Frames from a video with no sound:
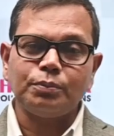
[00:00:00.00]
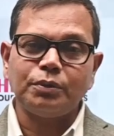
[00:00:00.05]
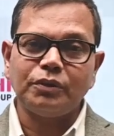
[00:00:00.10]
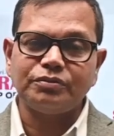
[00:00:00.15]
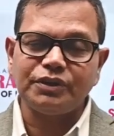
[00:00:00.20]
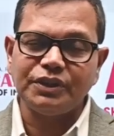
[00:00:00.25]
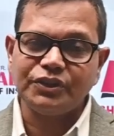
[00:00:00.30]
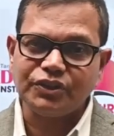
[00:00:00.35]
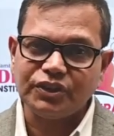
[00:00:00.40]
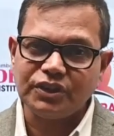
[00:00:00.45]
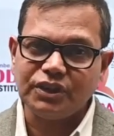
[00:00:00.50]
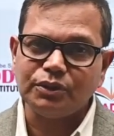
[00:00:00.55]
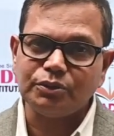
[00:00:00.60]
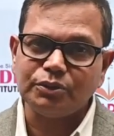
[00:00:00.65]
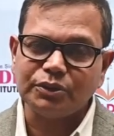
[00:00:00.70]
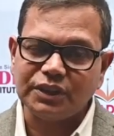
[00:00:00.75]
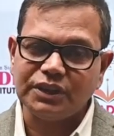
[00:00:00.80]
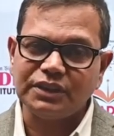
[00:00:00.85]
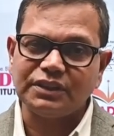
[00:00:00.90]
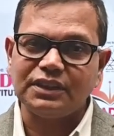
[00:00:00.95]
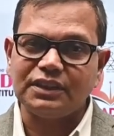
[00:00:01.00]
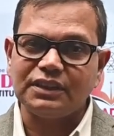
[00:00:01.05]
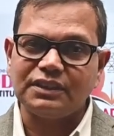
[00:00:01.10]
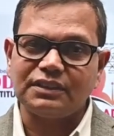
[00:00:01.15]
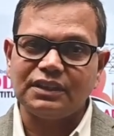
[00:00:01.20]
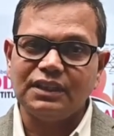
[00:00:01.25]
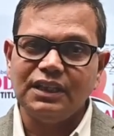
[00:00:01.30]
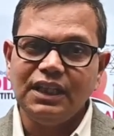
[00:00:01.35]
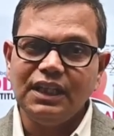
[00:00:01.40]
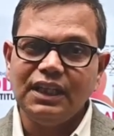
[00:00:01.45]
of institutions
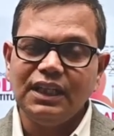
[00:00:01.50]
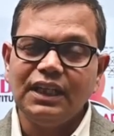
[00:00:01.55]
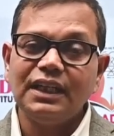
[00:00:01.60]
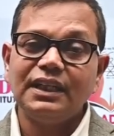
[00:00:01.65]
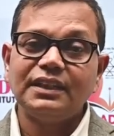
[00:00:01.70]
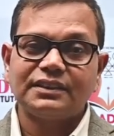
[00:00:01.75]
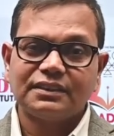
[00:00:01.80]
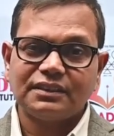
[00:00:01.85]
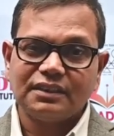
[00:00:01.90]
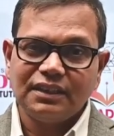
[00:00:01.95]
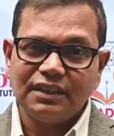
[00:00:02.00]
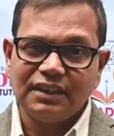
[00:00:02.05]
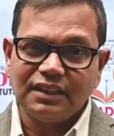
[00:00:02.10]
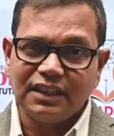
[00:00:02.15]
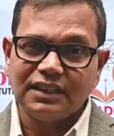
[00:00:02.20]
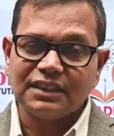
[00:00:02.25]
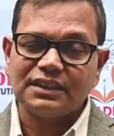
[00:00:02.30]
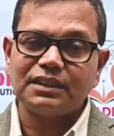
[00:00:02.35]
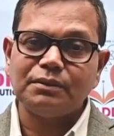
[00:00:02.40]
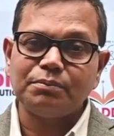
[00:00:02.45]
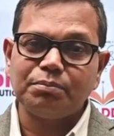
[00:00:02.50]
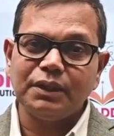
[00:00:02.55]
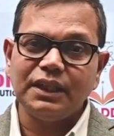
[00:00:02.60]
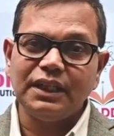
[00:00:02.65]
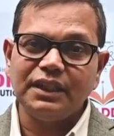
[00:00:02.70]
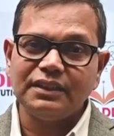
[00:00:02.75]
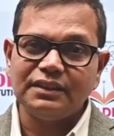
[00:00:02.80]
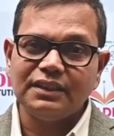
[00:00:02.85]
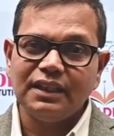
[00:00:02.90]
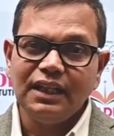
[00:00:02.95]
is its
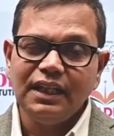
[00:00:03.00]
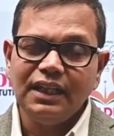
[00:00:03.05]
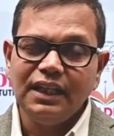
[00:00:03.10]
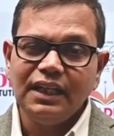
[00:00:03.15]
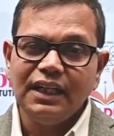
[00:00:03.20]
discipline,